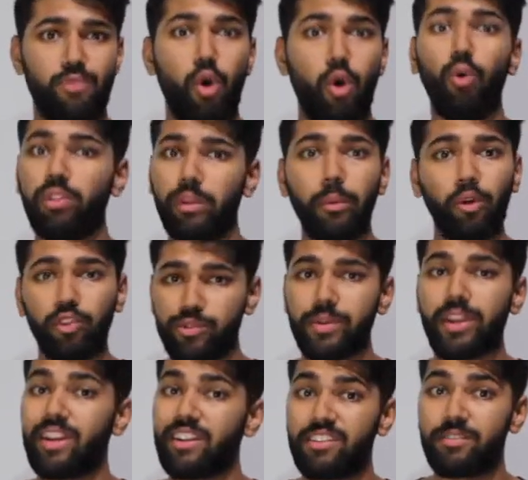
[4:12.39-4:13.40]
all the balls were
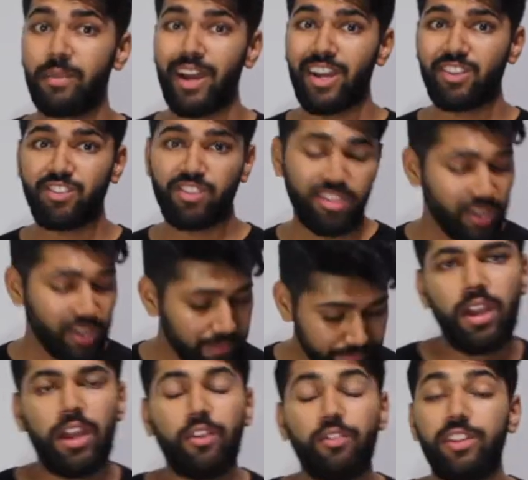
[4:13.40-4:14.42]
getting smashed.
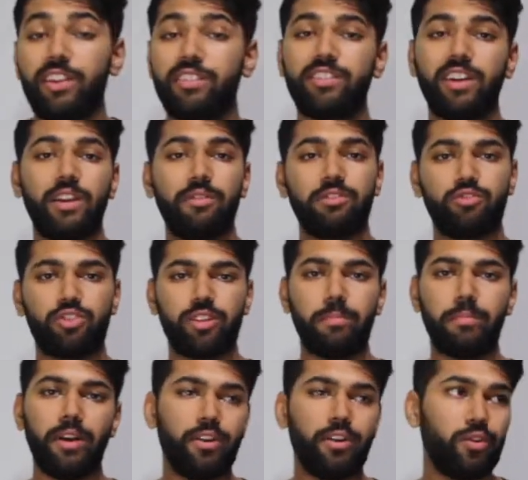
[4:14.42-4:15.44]
And on the other side, it was
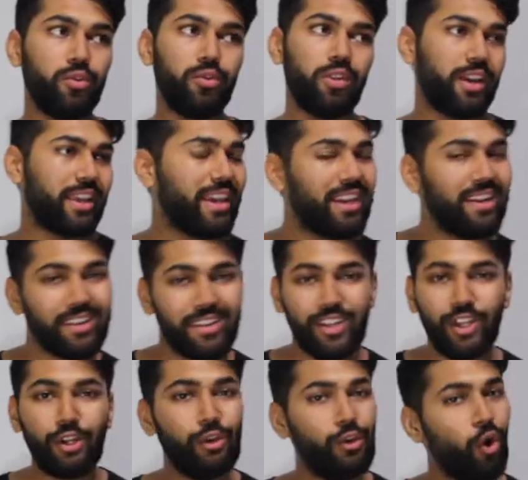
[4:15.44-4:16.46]
Rishabh Pant, who, again,
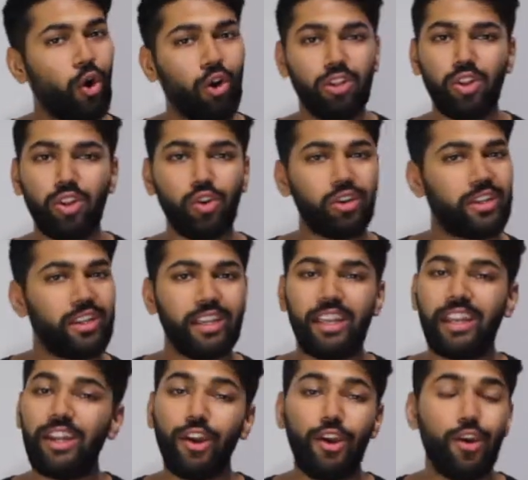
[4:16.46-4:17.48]
did not look
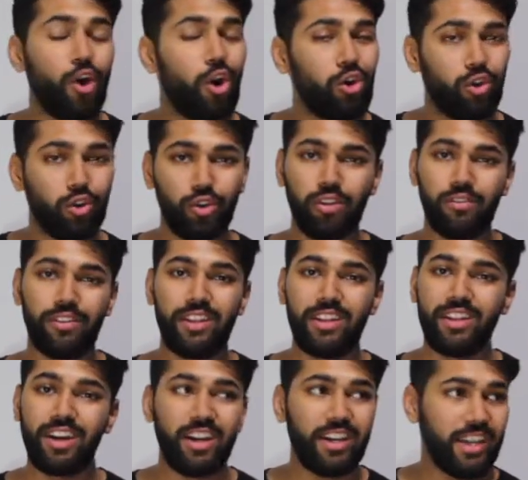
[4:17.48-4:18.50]
good for the
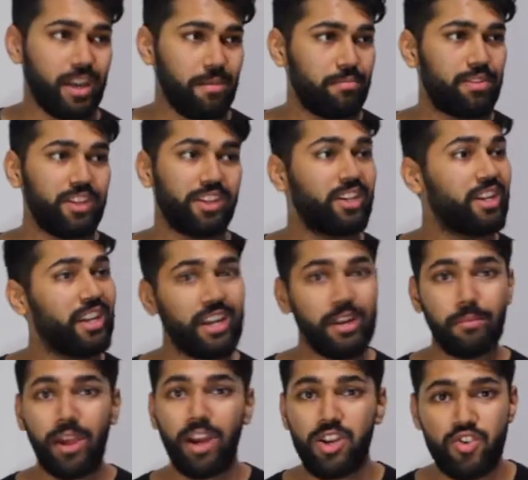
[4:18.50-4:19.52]
entire game. Didn't hit any
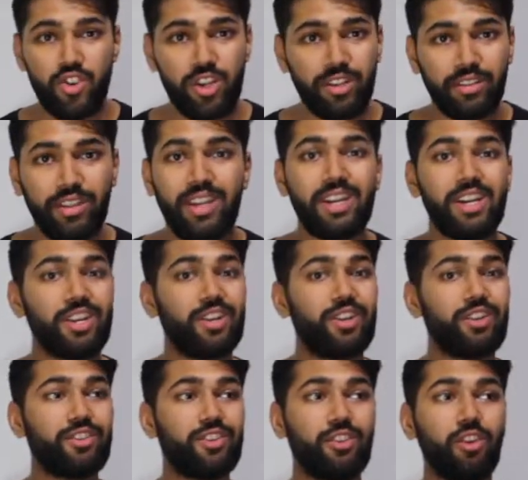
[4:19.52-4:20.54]
boundaries,
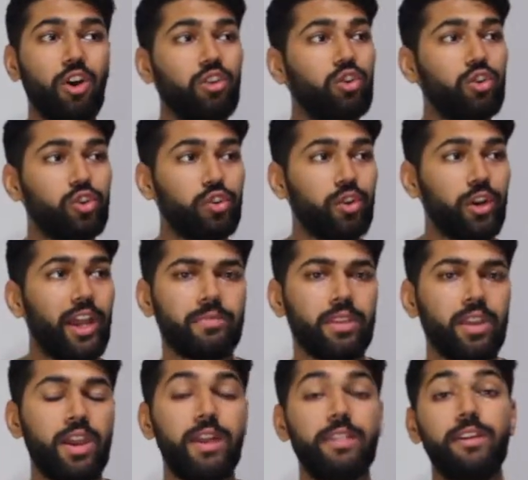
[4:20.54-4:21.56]
just did not look good.
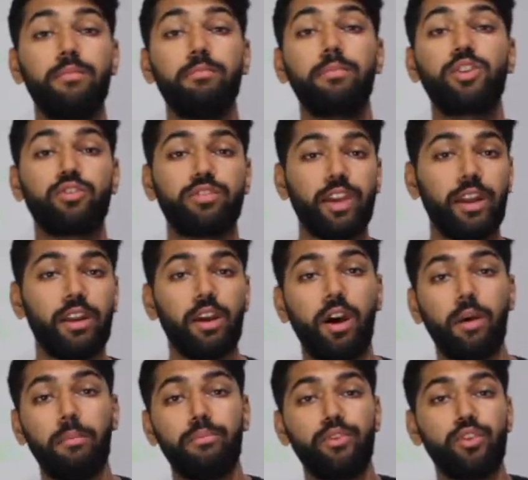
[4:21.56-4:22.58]
And then Mitchell
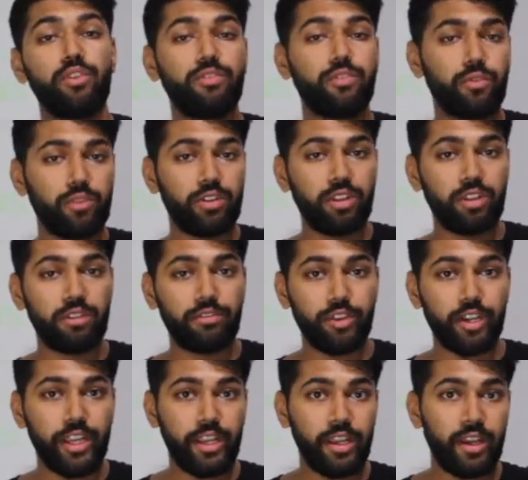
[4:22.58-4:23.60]
Santner, a beautiful
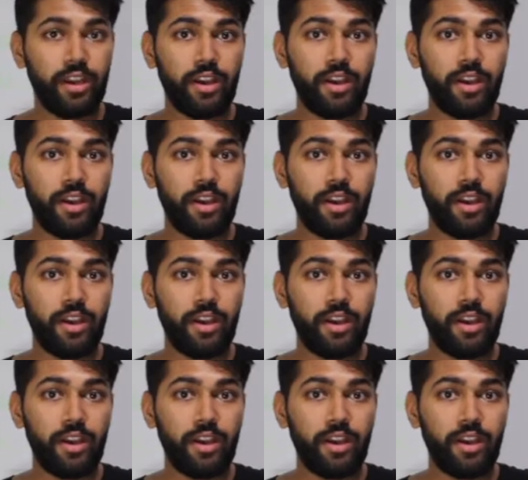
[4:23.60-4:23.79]
delivery,